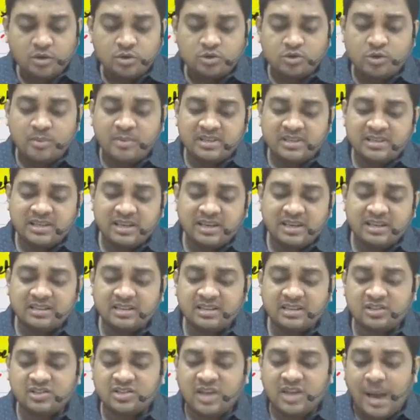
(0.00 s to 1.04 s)
So basically
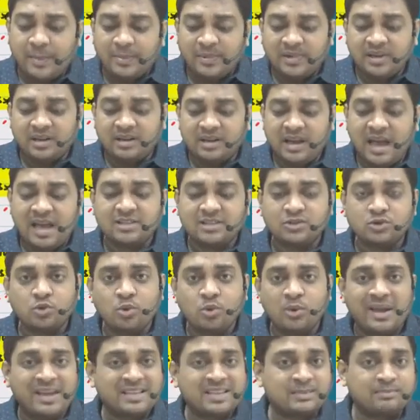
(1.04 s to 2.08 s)
this chapter has
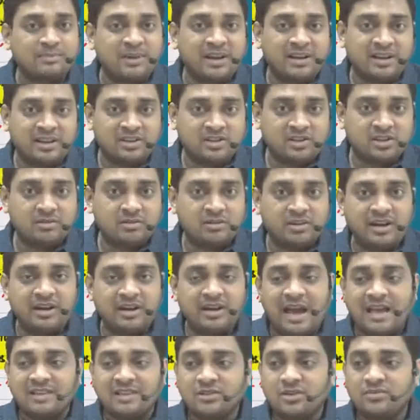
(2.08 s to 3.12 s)
no explanation,
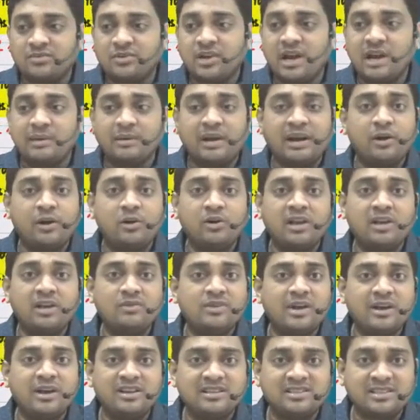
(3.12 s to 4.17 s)
right? As of now I cannot
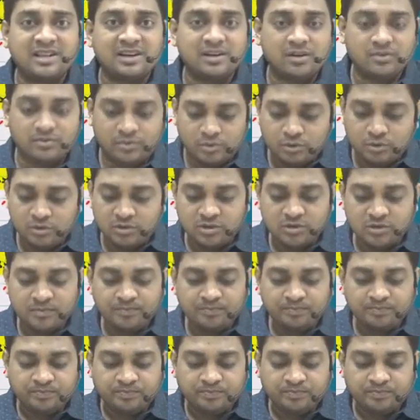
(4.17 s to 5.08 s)
give you any set of rules.